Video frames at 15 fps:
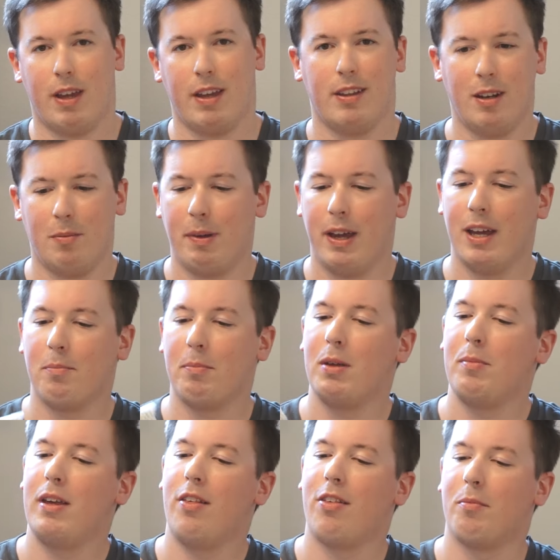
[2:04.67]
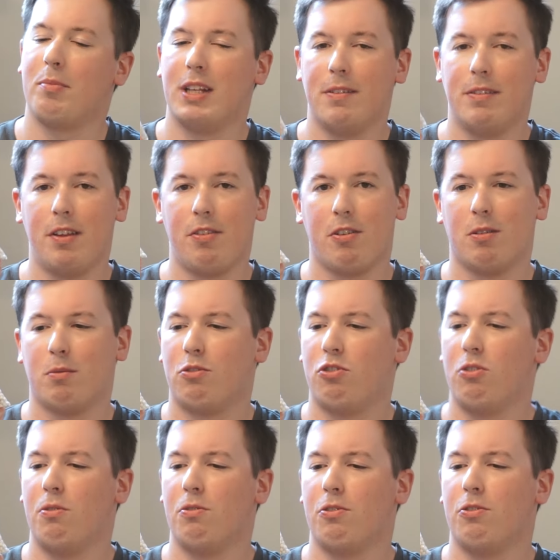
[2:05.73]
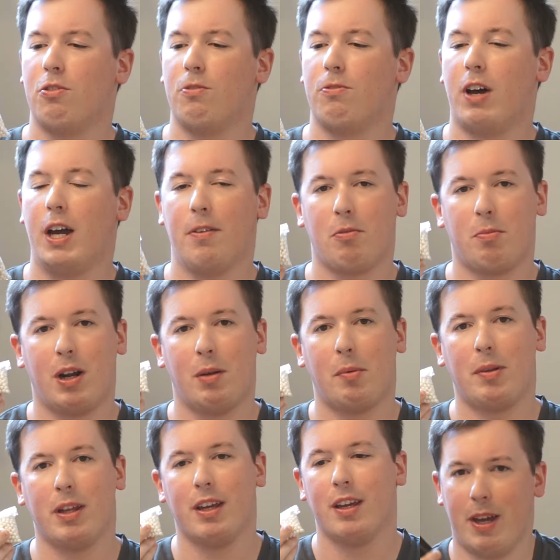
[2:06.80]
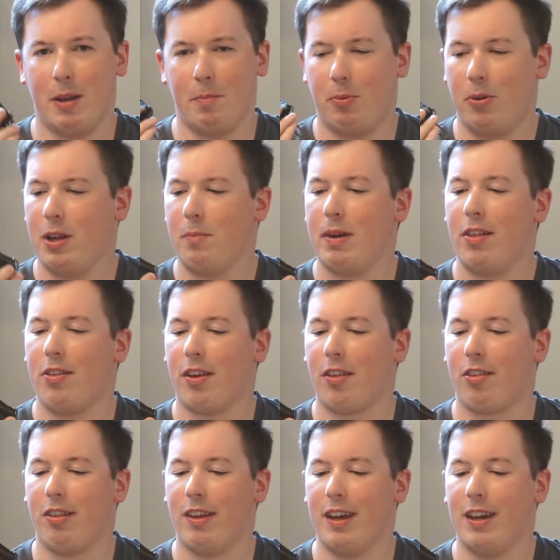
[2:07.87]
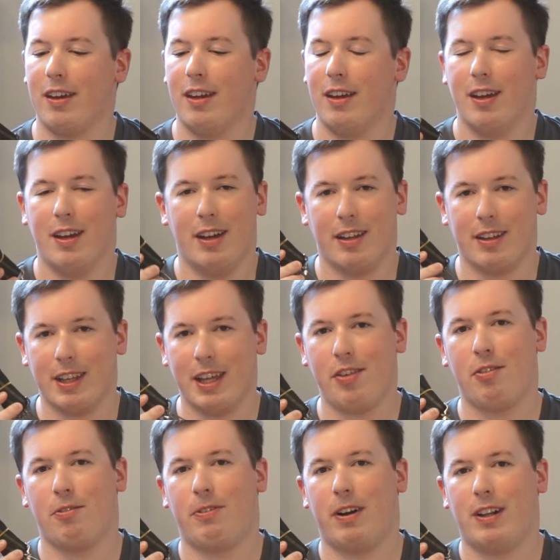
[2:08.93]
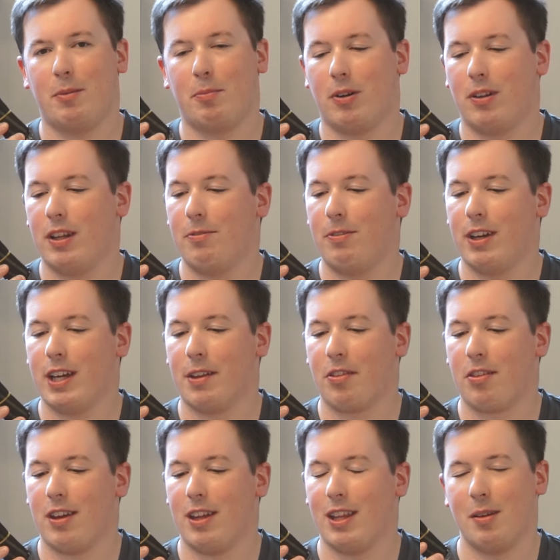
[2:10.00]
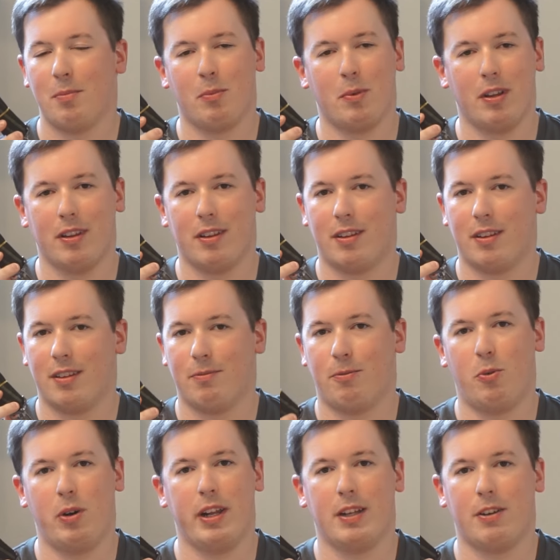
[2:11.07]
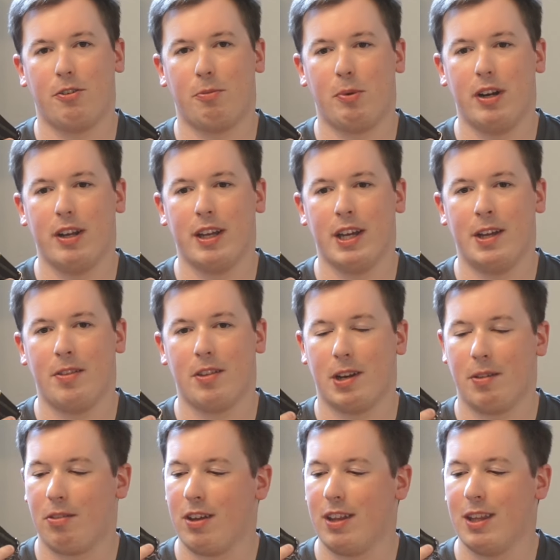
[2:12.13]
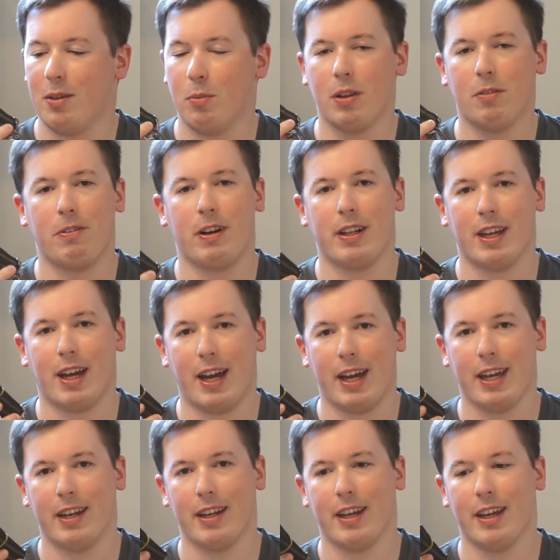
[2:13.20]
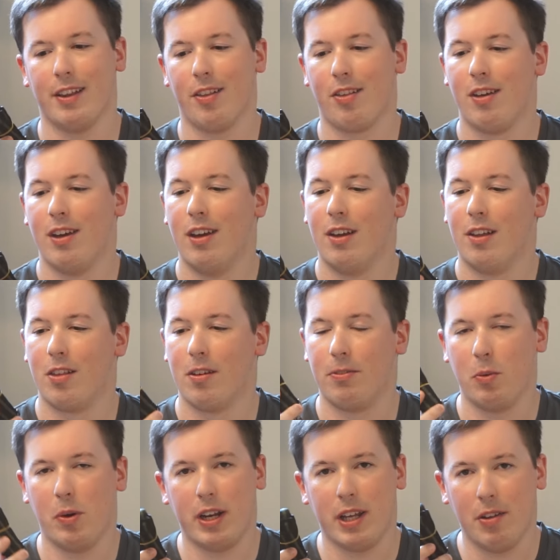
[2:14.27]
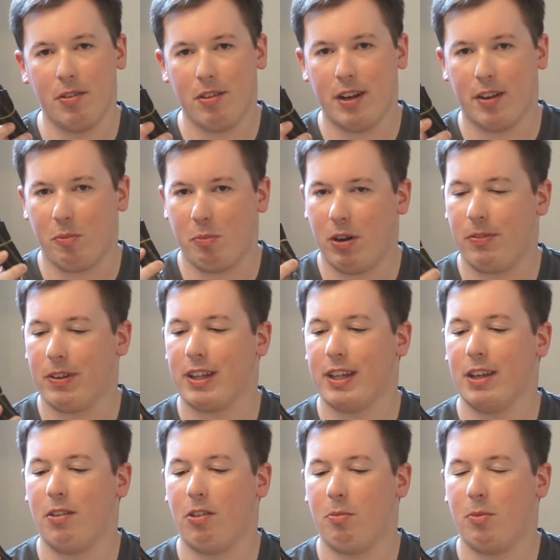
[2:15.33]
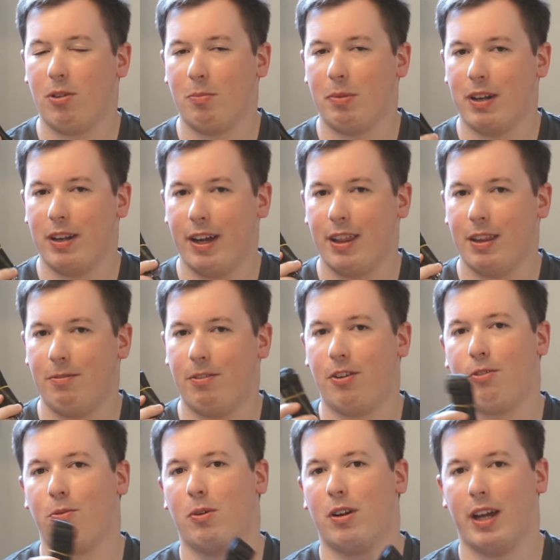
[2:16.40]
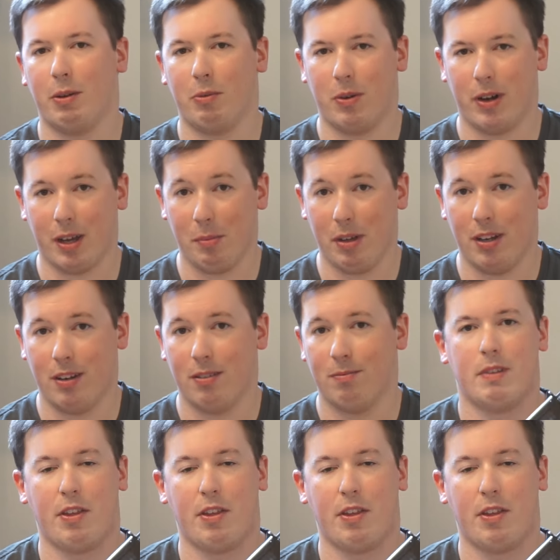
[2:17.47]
A little bag of BBs, I believe these are 2s or 2.5s probably. A pretty basic sling. These are fairly prolific. I've seen them with $40 spring guns and I've seen them with fairly high-end guns. So if you want to use it, it's perfectly usable, but not the first one I would recommend.